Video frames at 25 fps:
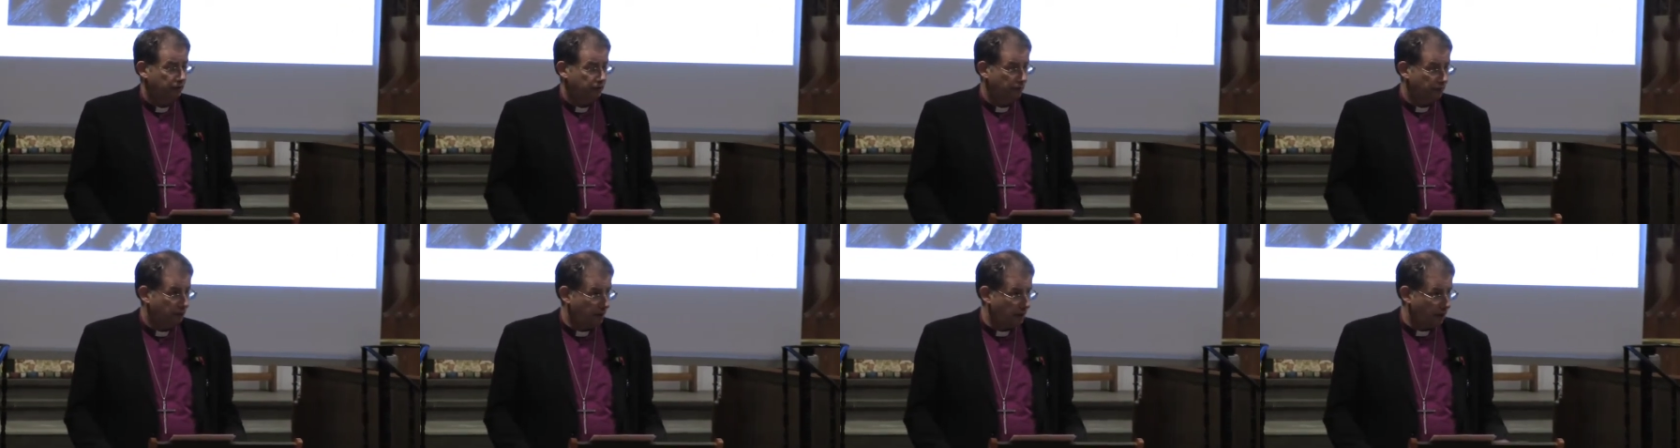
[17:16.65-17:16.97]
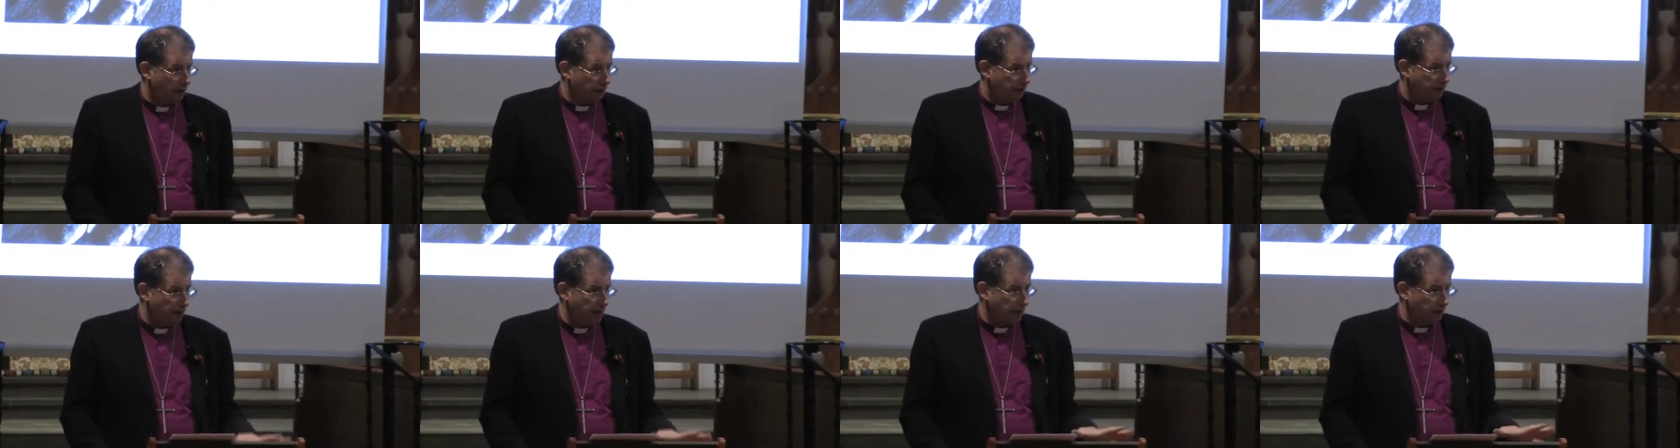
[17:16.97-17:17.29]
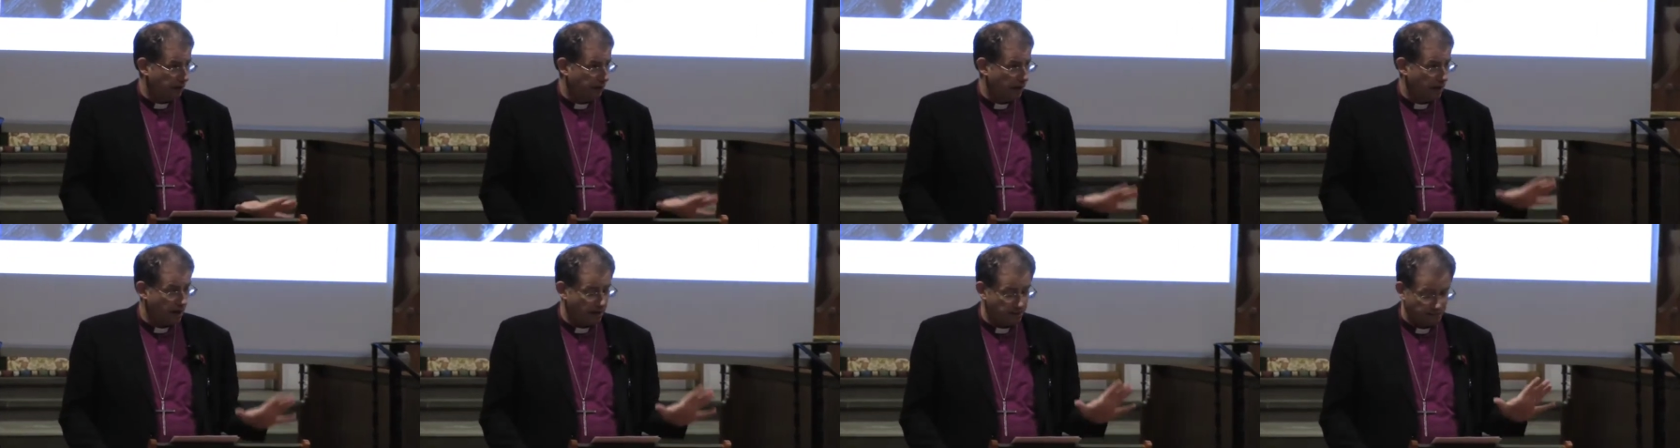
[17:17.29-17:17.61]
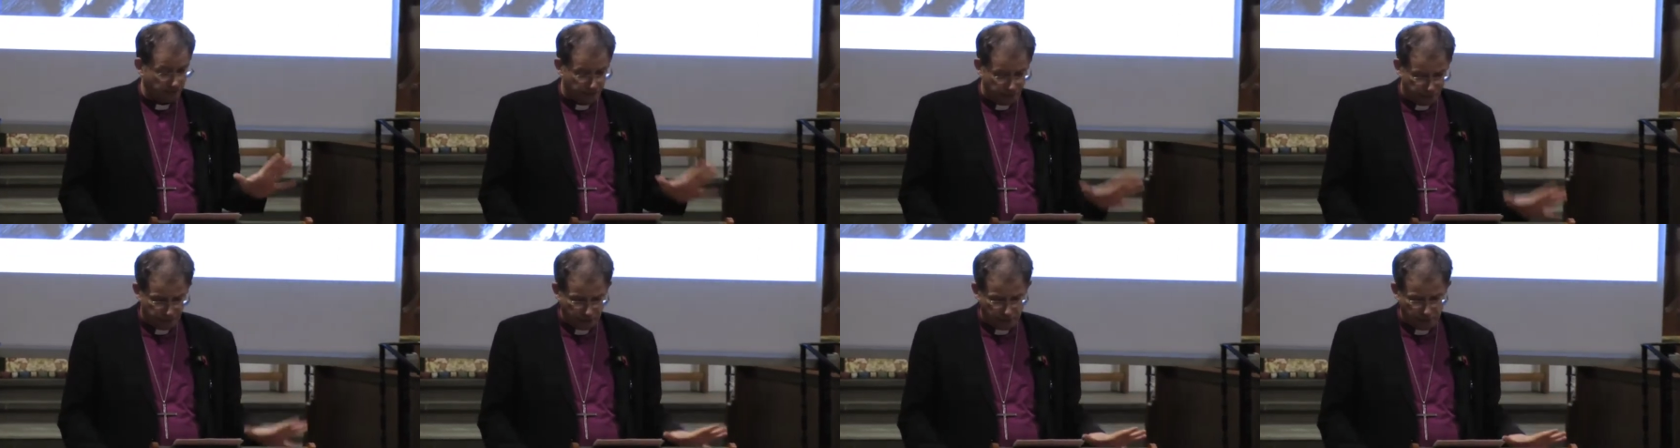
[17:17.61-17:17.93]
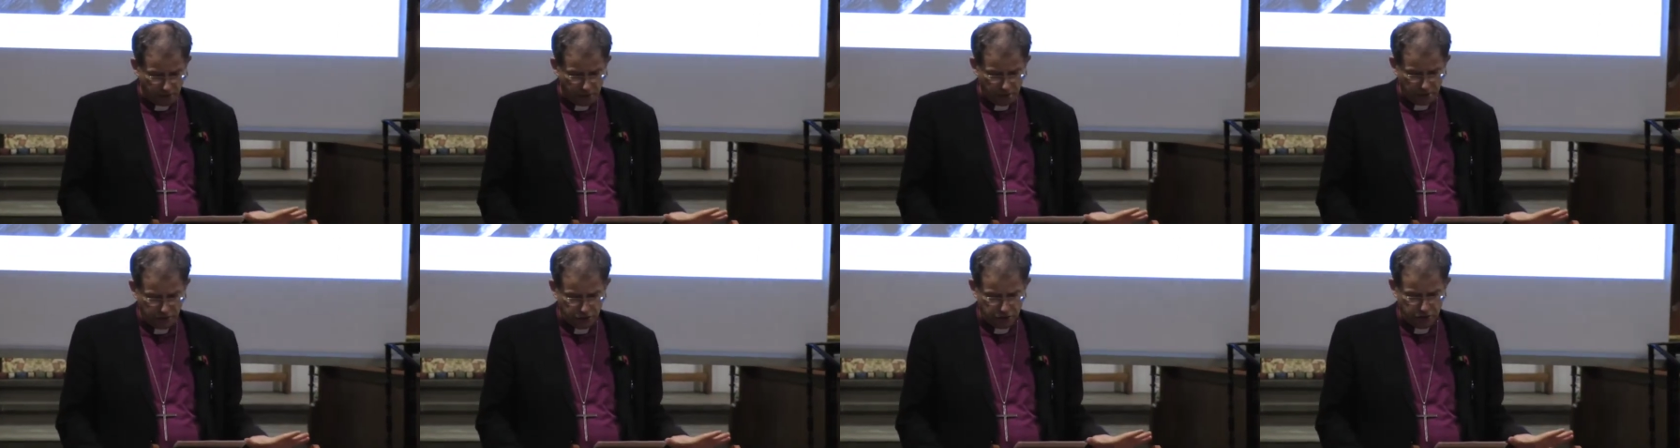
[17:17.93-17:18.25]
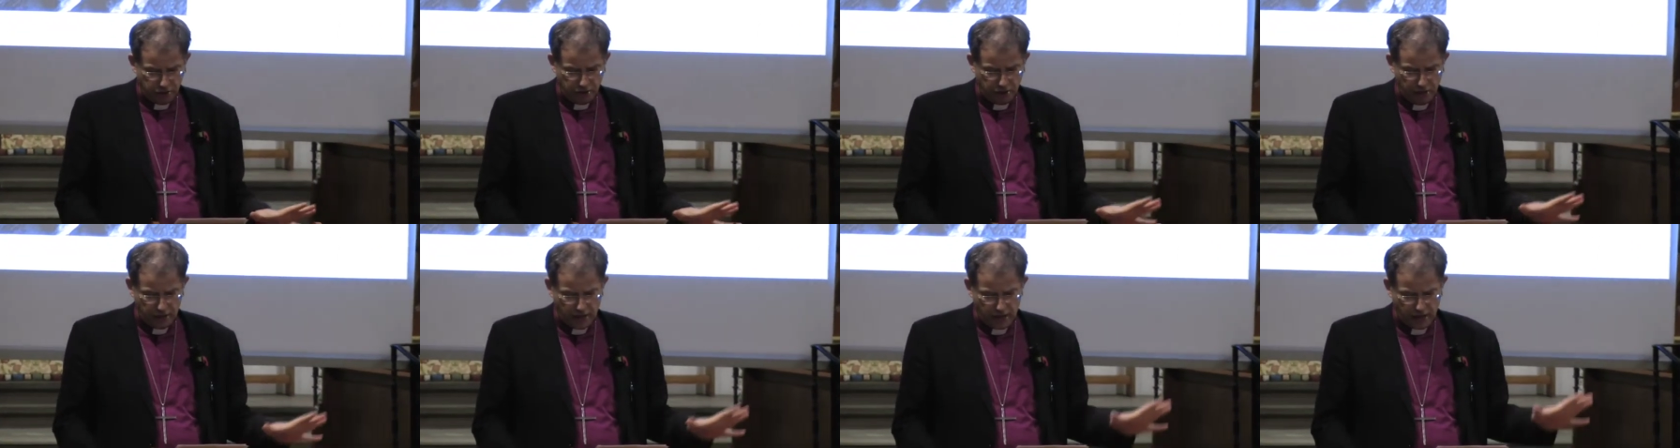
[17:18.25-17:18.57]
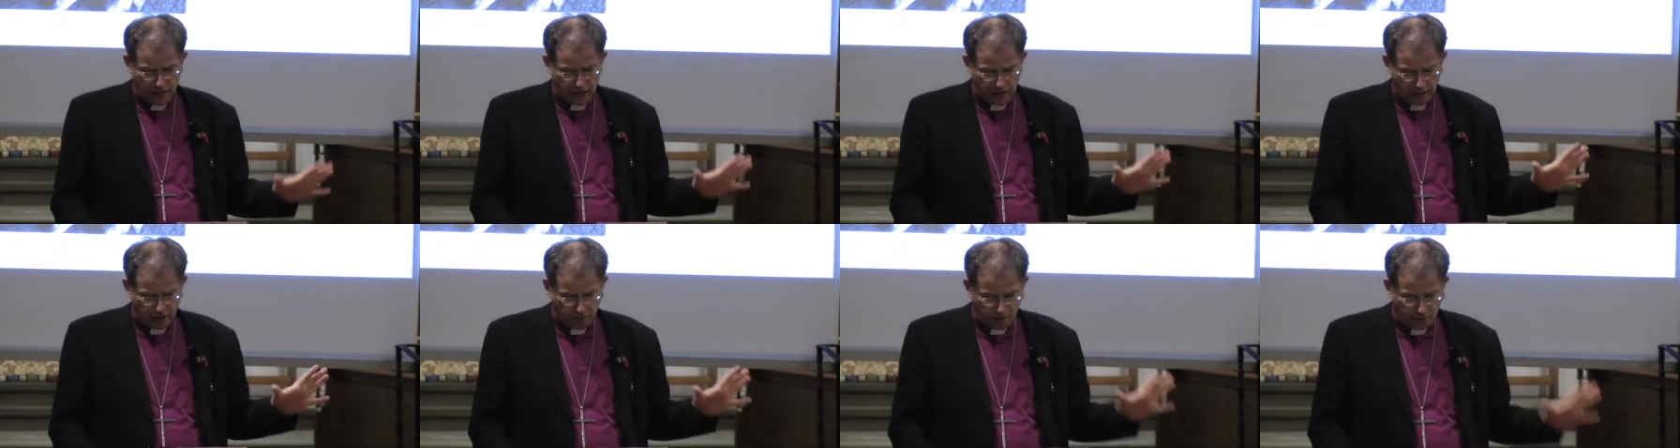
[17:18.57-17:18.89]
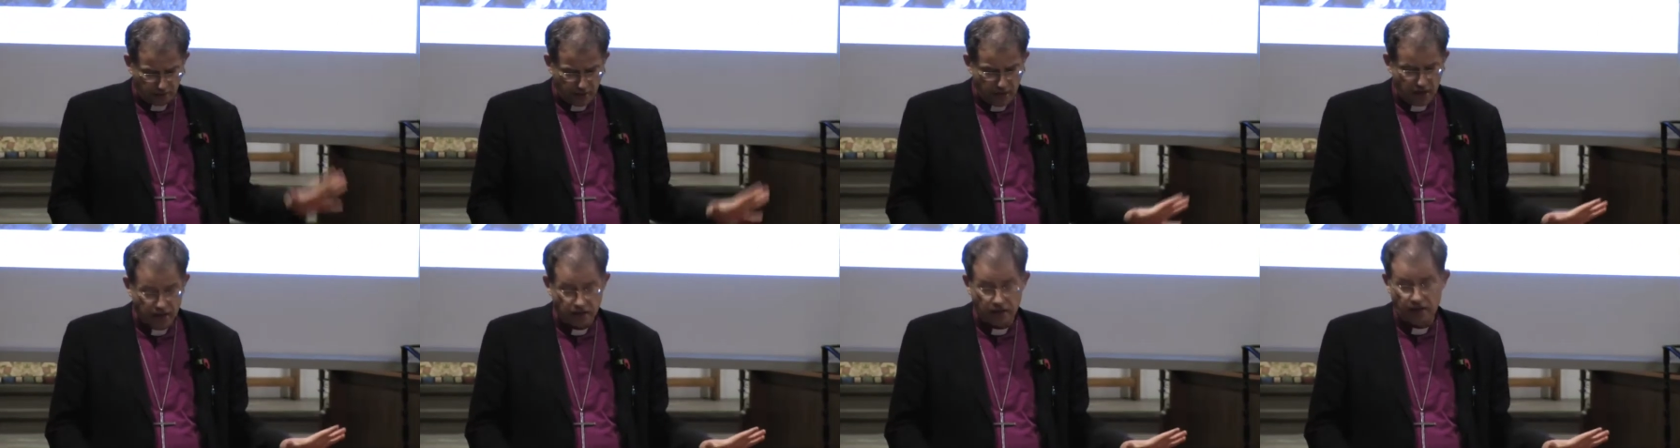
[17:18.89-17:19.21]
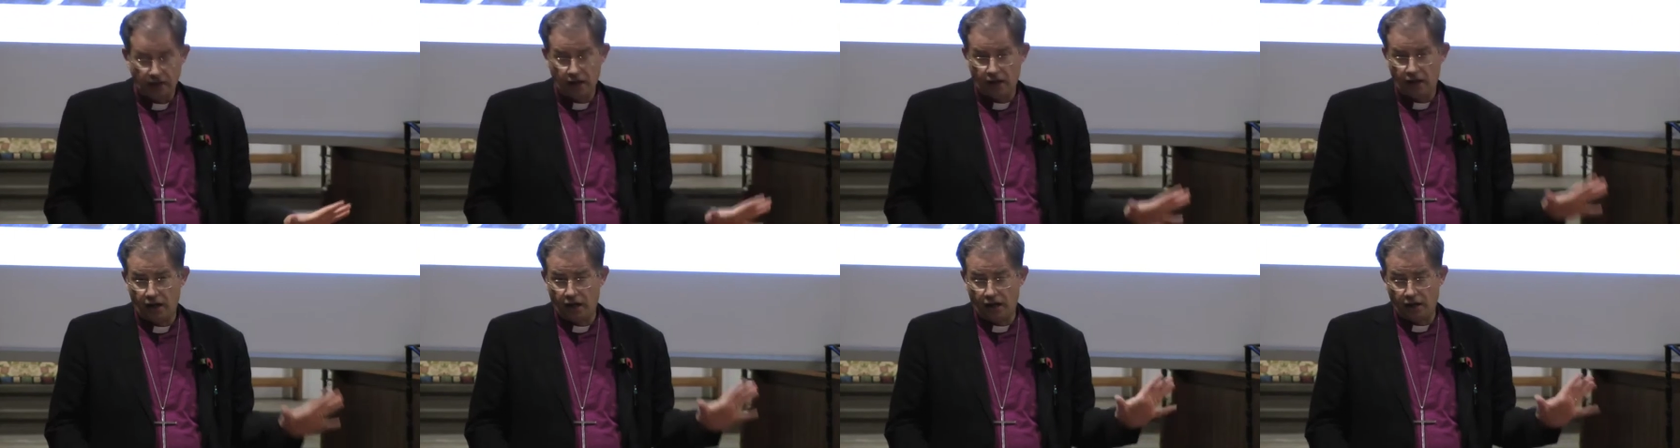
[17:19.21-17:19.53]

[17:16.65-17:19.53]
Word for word: when I think that I'm foolish and weak